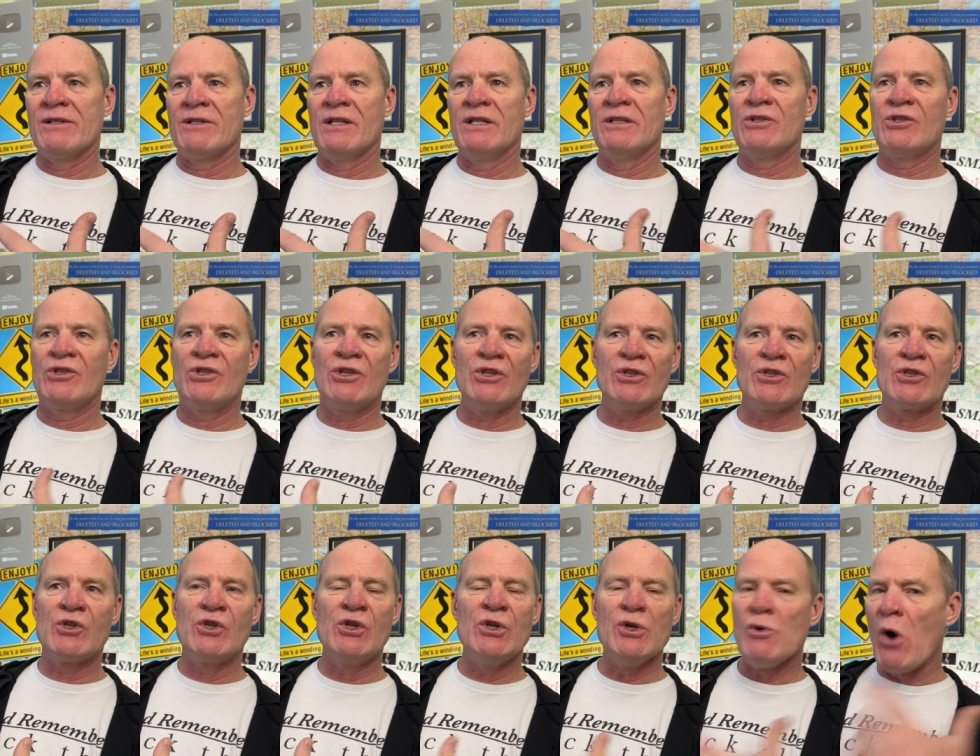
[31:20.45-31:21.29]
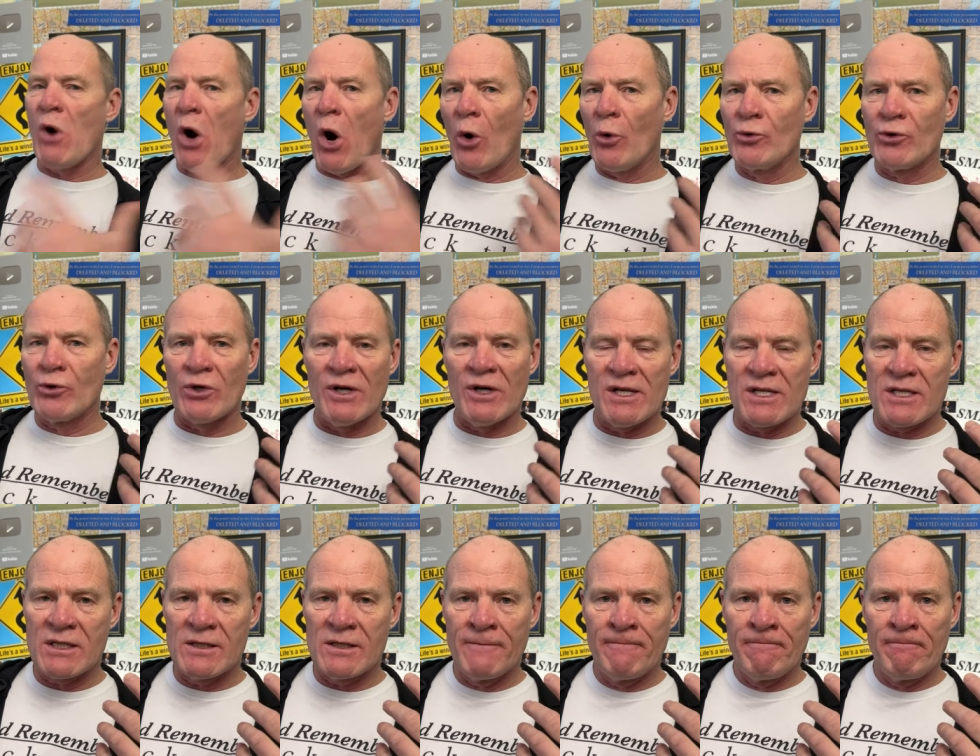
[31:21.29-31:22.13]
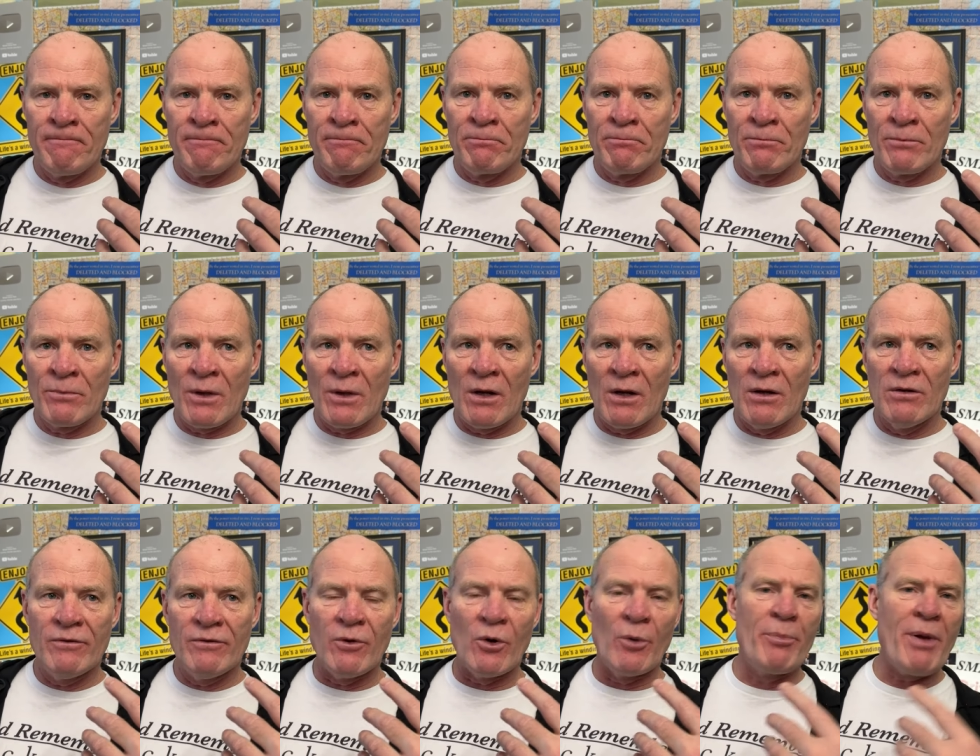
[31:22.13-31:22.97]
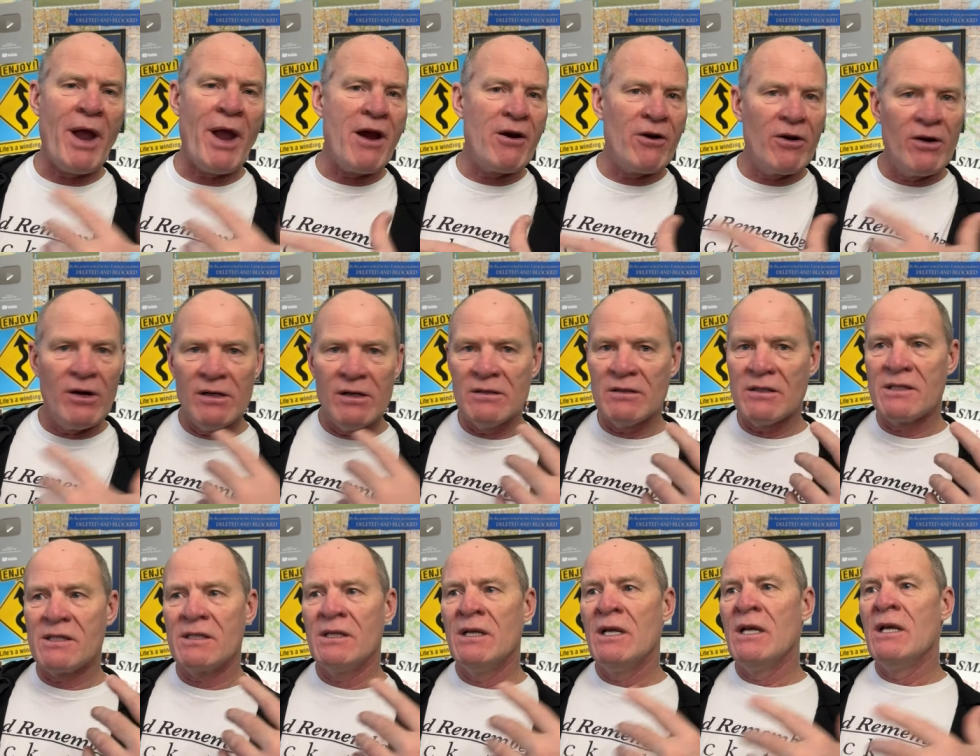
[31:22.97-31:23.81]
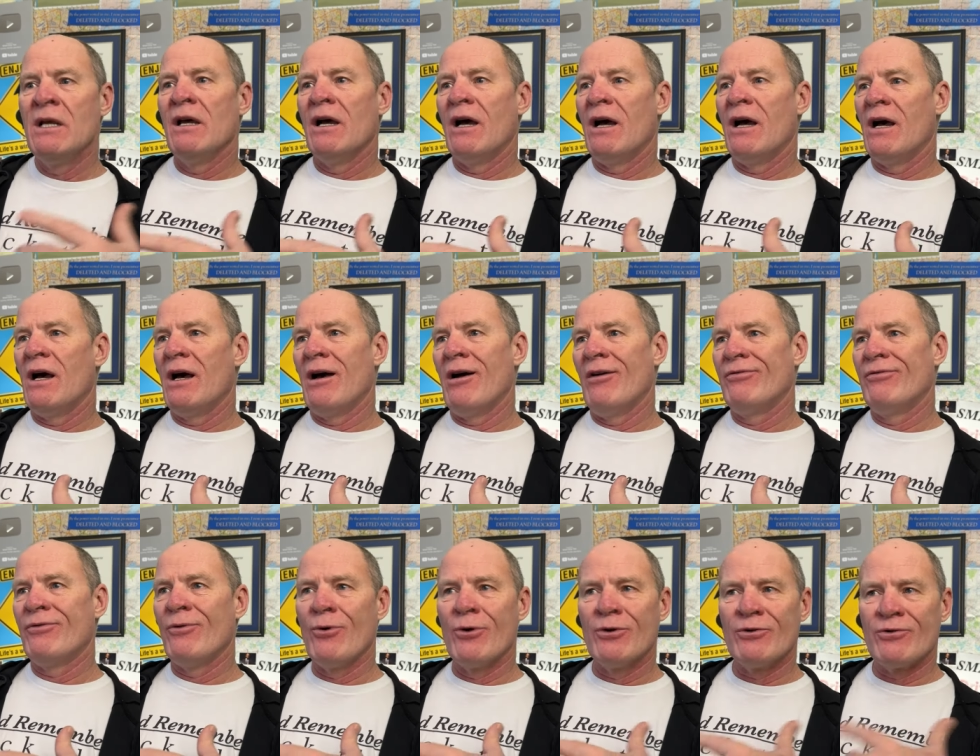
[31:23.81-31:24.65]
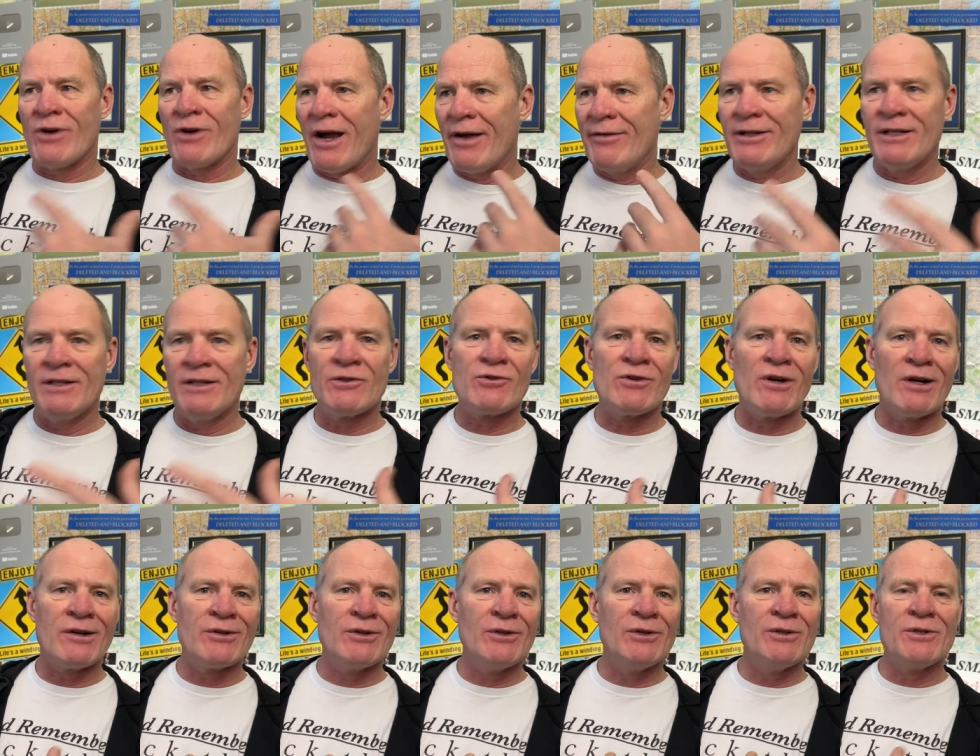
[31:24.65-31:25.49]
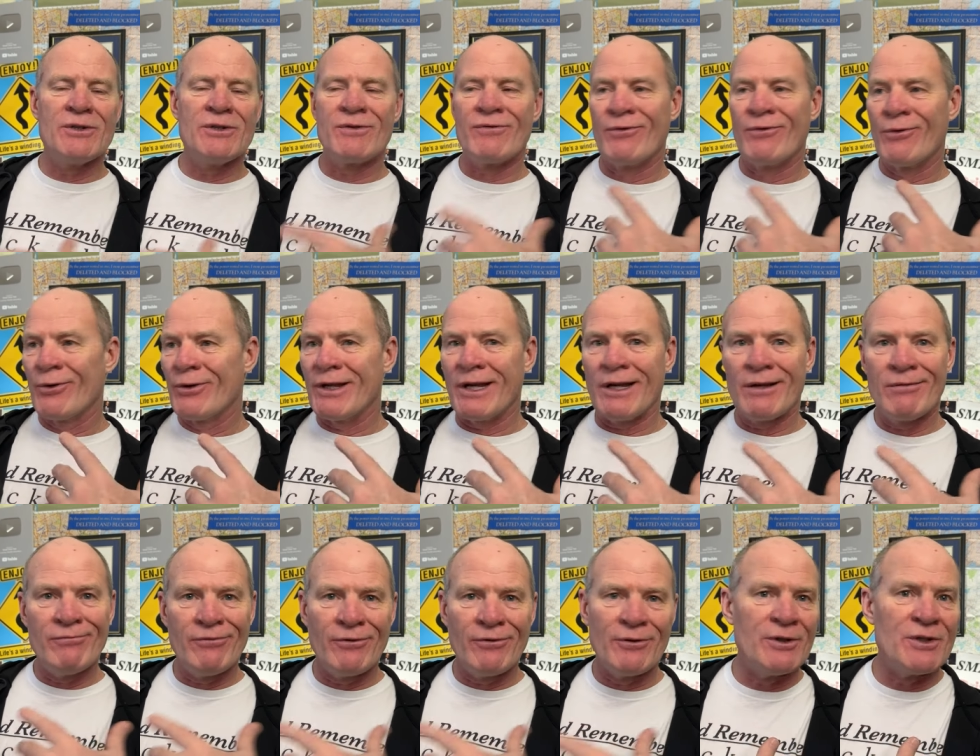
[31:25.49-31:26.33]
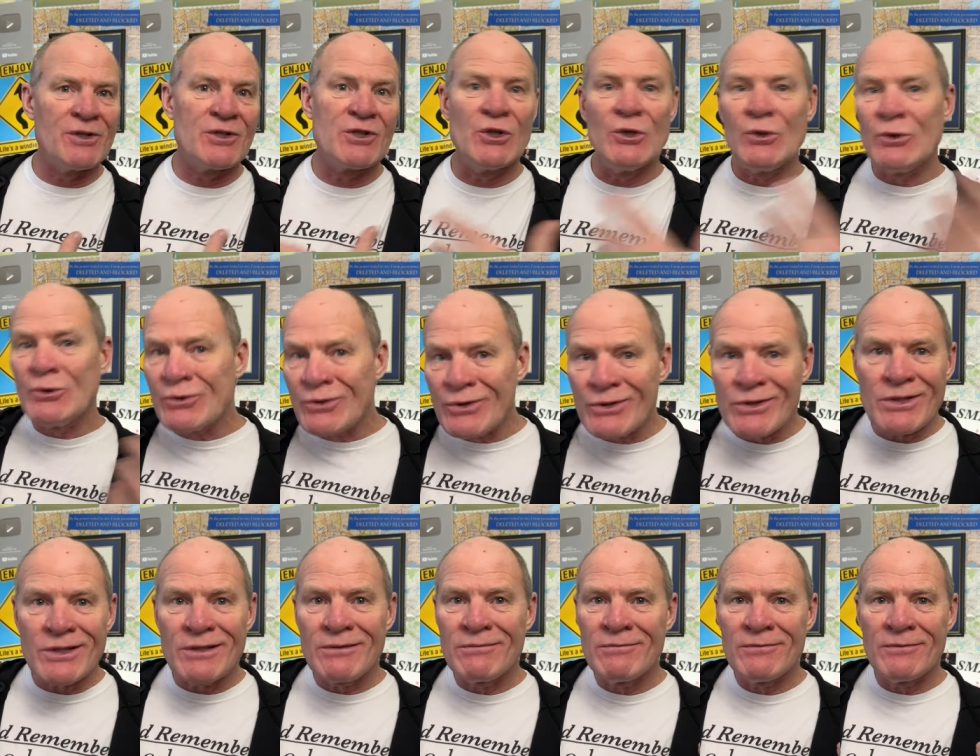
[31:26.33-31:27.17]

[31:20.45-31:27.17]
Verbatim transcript: It's just too onerous for parents, uh, for driving instructors, for the for the students,